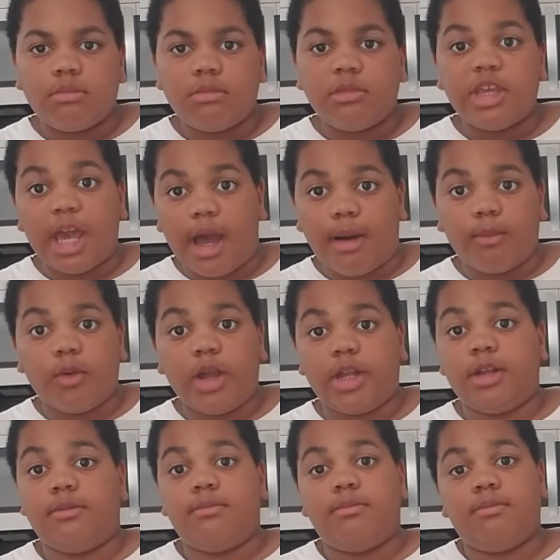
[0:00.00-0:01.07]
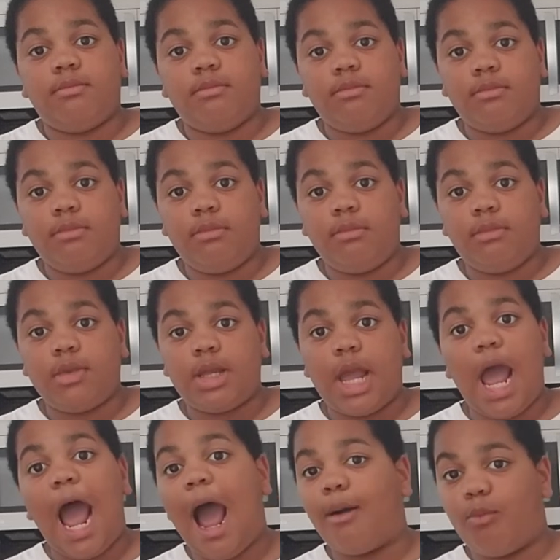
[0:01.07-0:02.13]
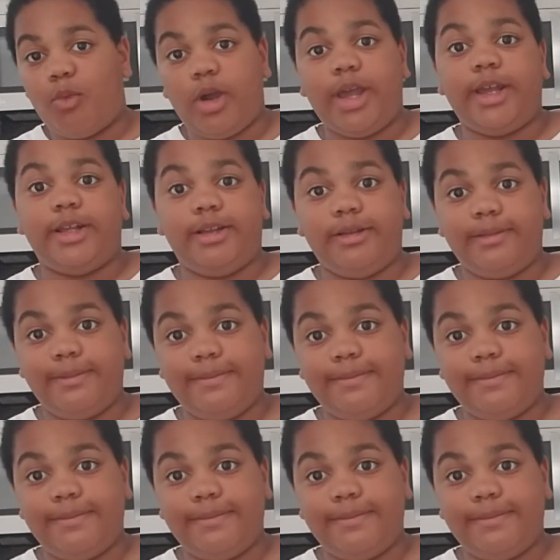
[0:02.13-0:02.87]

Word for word: Yeah, I'm waiting. I'm waiting.